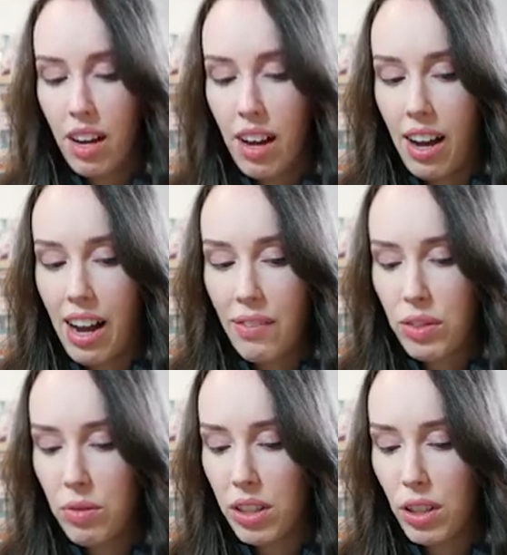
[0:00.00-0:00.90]

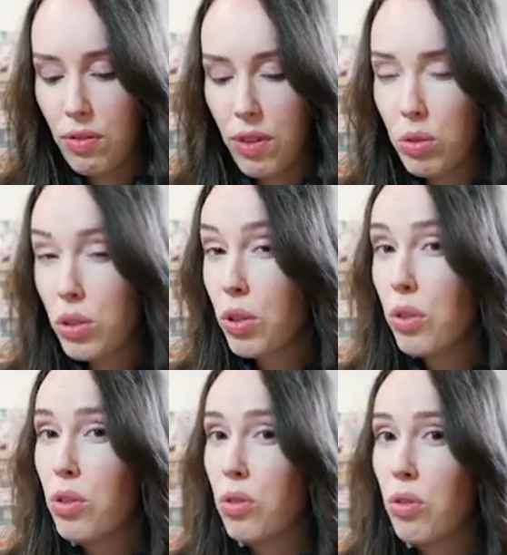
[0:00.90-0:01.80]
Haven't really felt
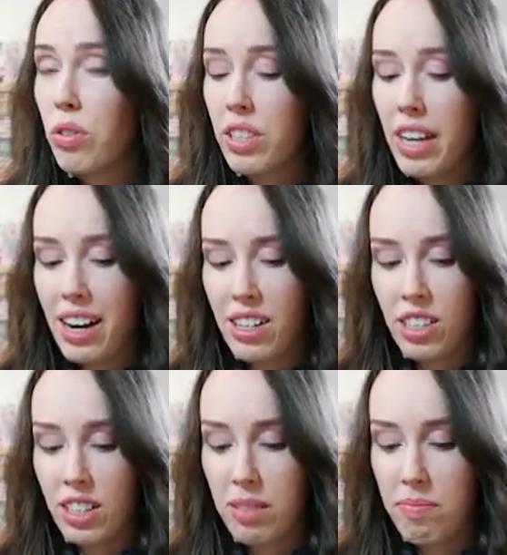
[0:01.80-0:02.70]
too drawn to
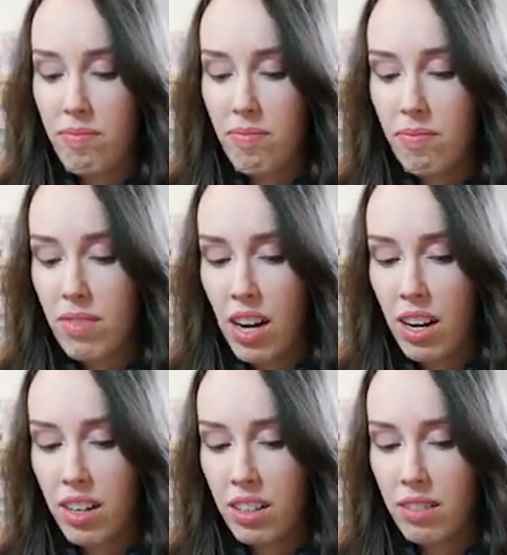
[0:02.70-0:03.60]
actually
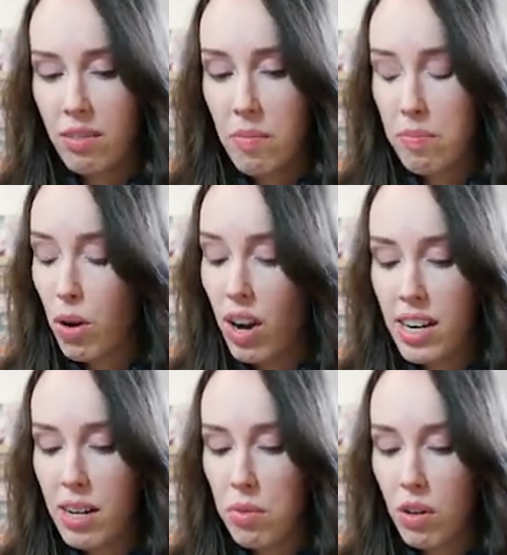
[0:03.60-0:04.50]
uh, buy
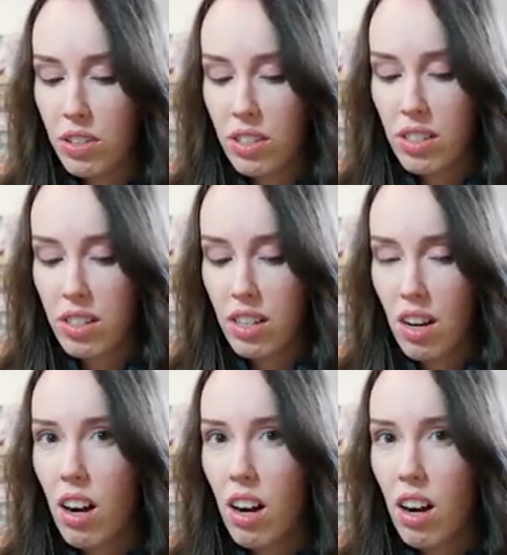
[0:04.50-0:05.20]
any boxes.